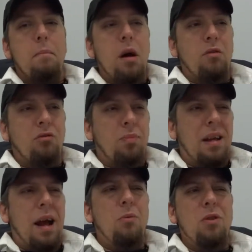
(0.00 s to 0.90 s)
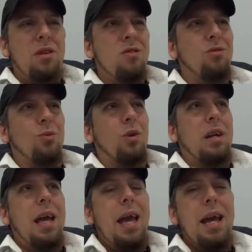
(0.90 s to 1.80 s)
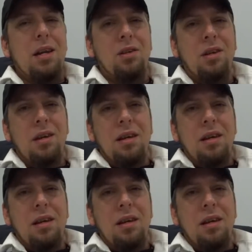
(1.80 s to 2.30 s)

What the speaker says: most. But I wouldn't use the word hate.